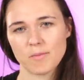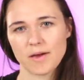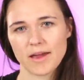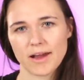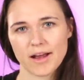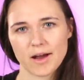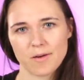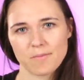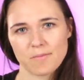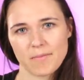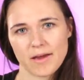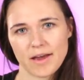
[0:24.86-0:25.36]

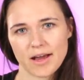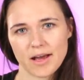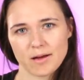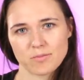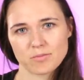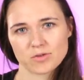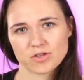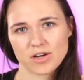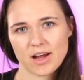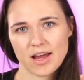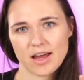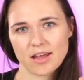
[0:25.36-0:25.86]
makeup
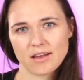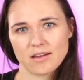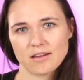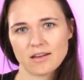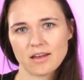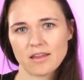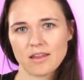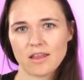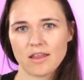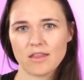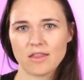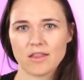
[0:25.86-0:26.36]
makeup
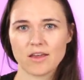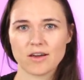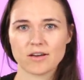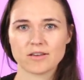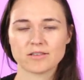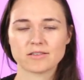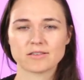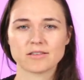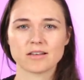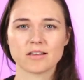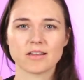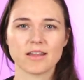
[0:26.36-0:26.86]
trend, and then
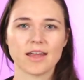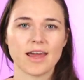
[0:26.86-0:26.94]
there's the